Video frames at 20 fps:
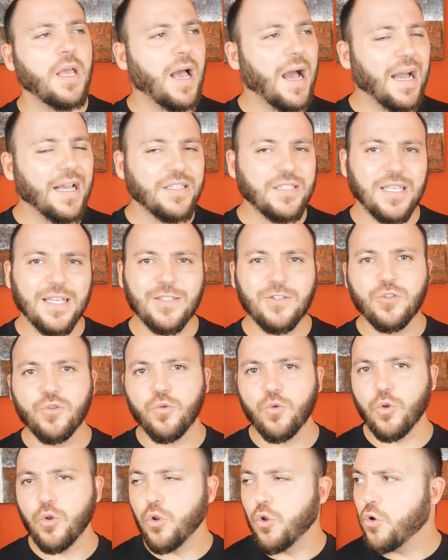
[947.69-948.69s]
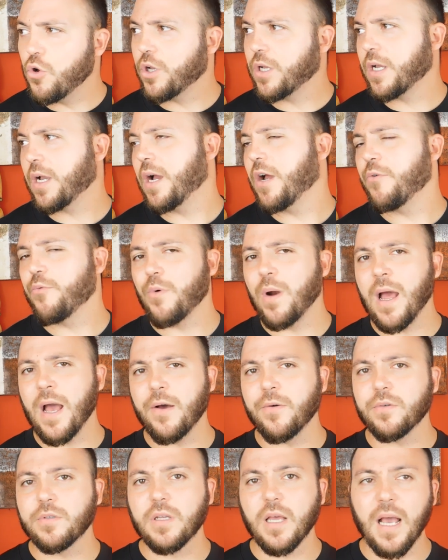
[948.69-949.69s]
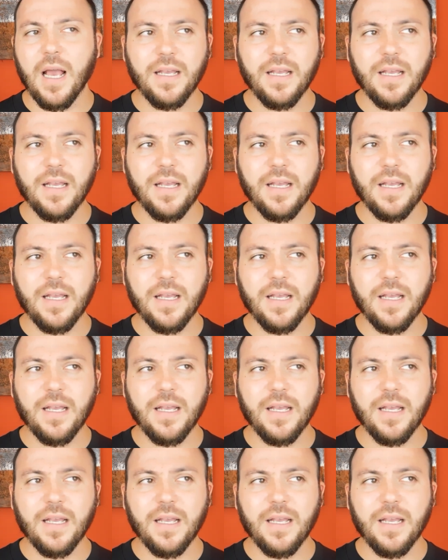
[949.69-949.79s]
I tend to look around.